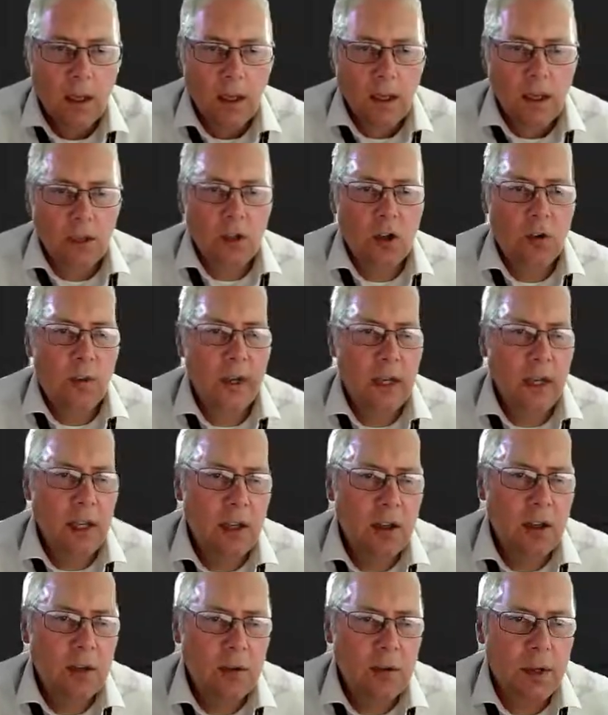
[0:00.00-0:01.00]
So we're going to
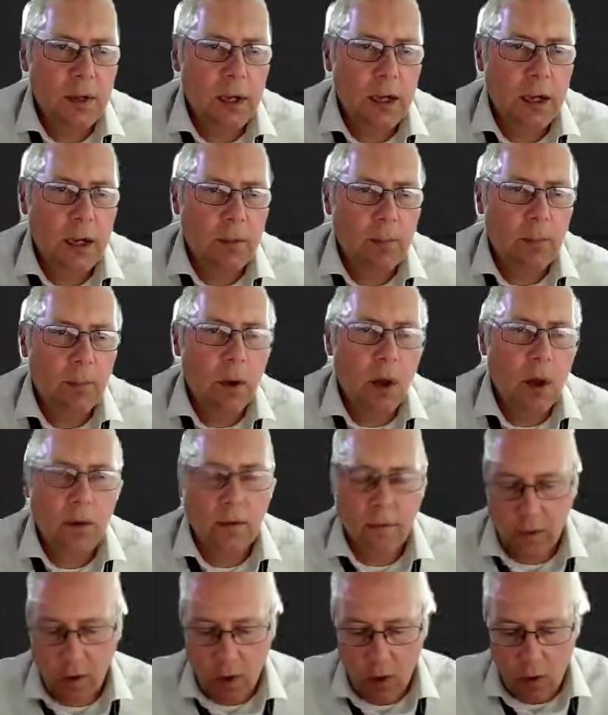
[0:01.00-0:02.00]
use a block
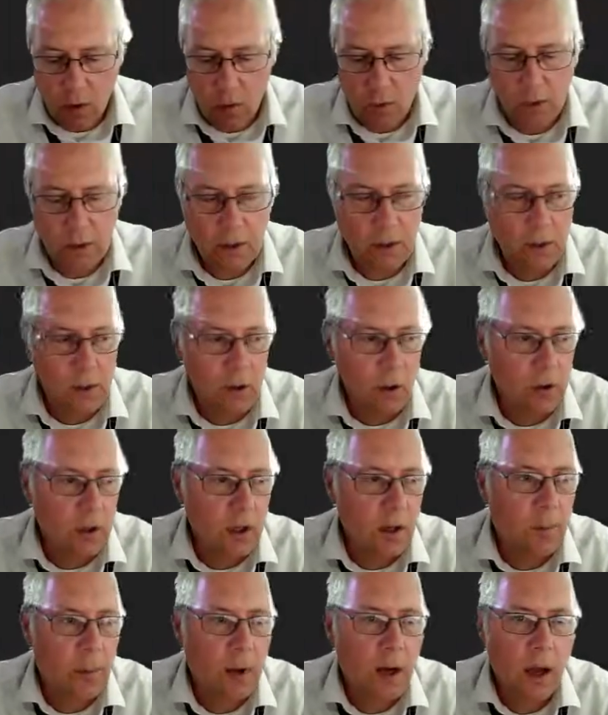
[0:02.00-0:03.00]
of code called
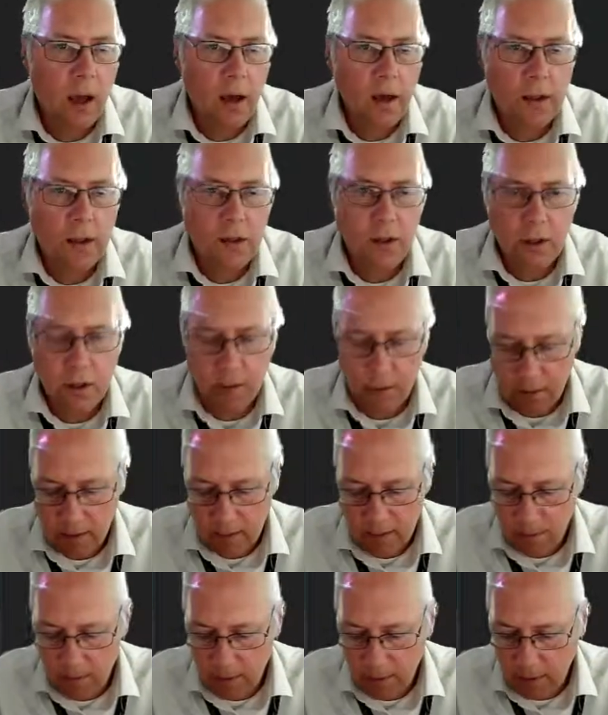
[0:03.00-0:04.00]
apply to.
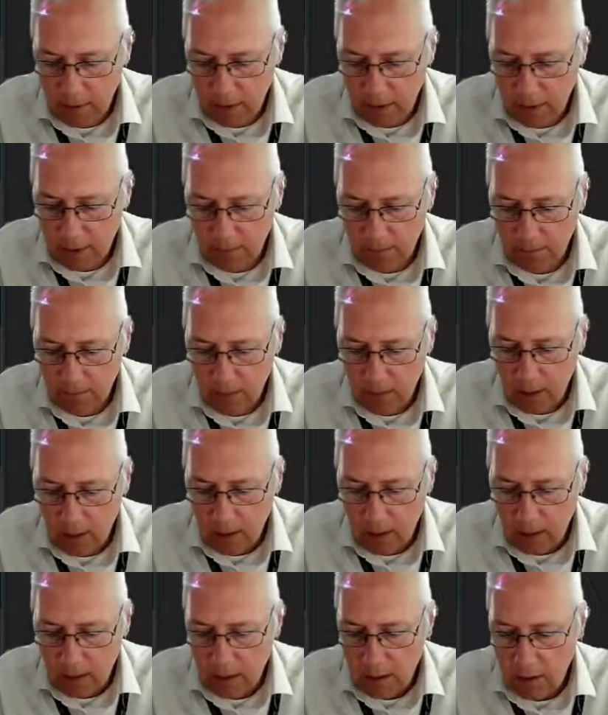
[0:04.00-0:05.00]
Okay,
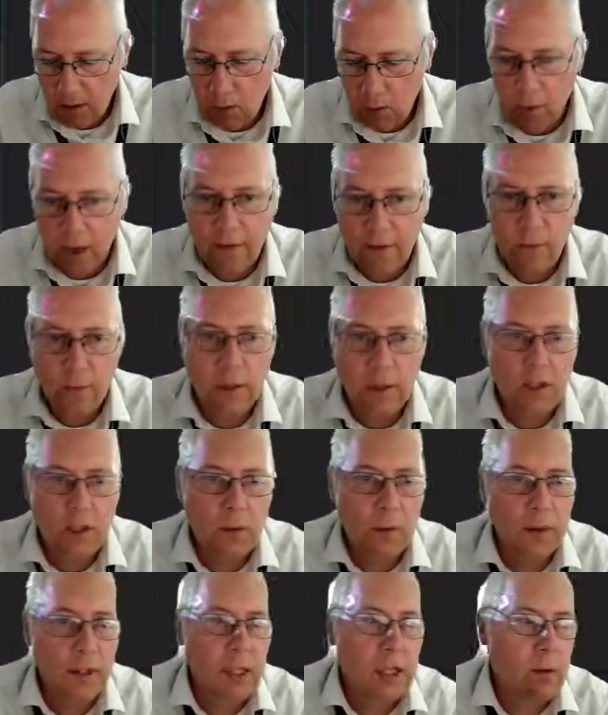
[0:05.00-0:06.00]
so whatever we do
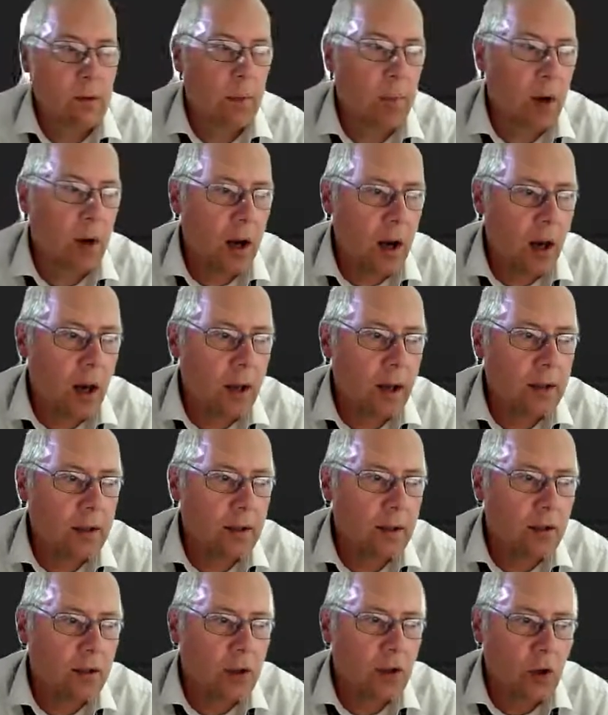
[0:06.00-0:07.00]
is going to apply
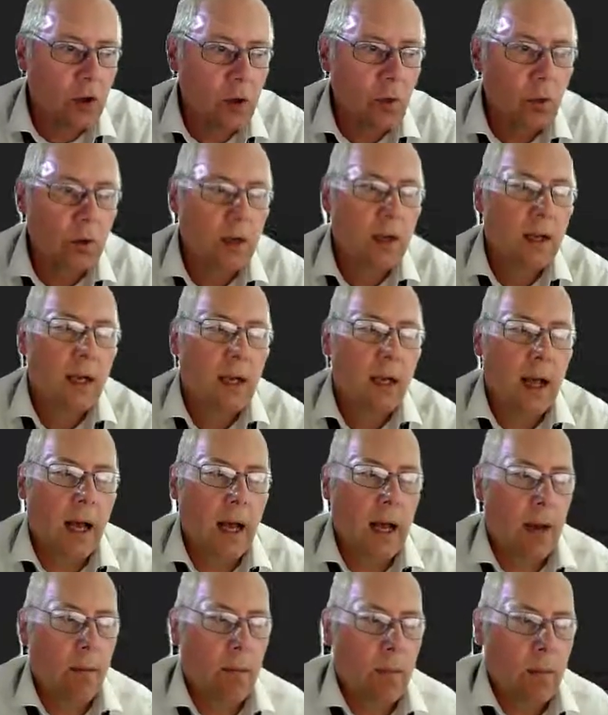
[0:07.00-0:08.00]
to
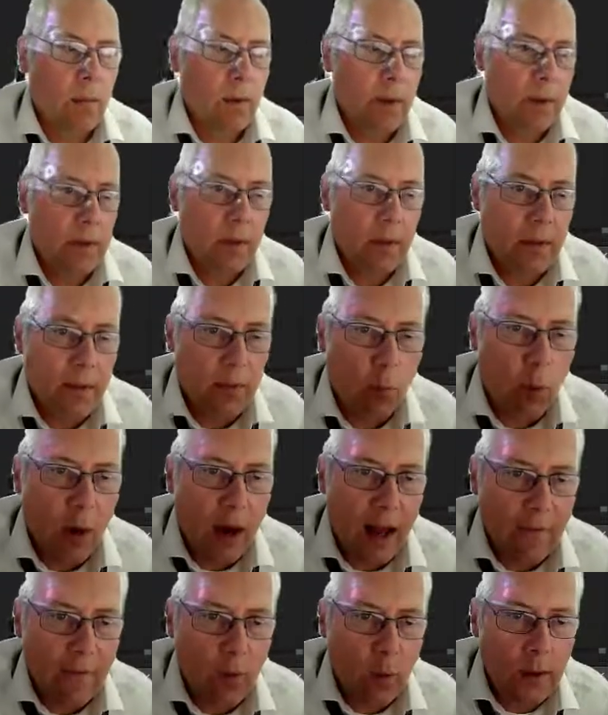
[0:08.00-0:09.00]

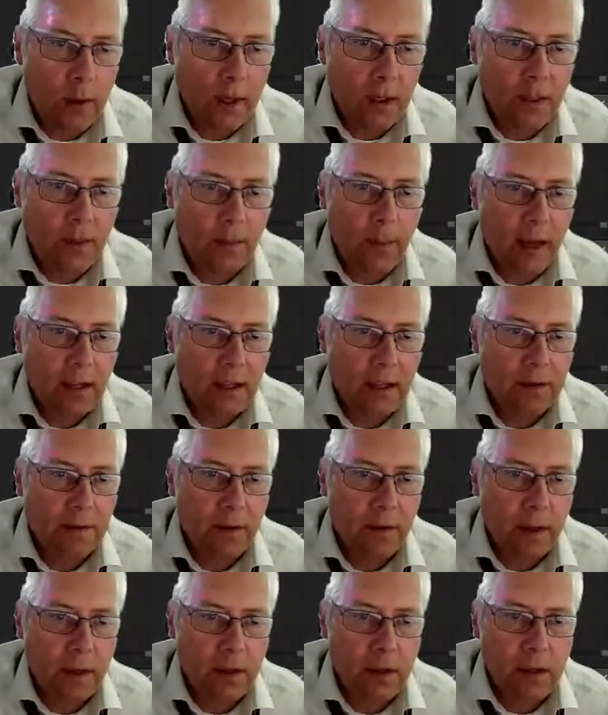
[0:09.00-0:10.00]
whatever we
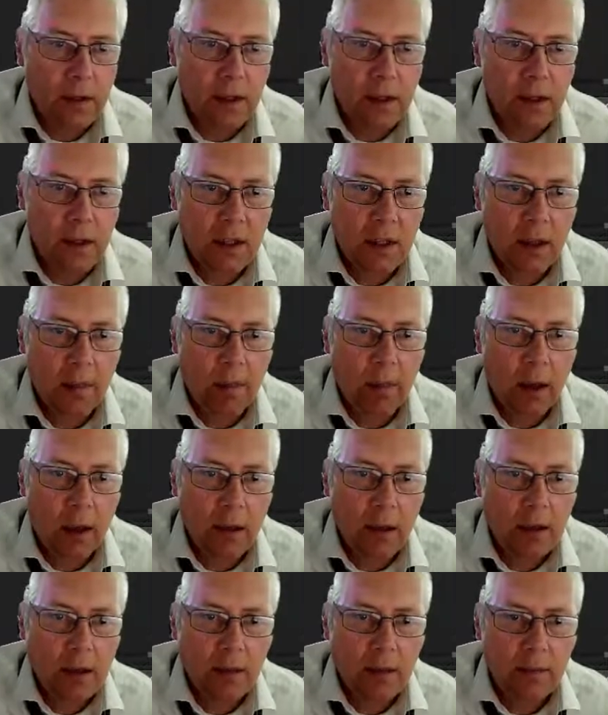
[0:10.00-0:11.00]
specify. So this is the apply
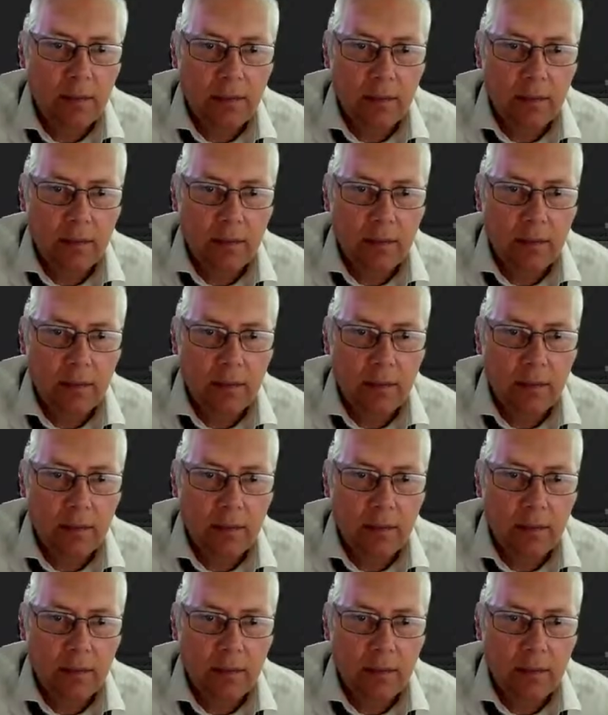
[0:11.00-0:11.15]
to.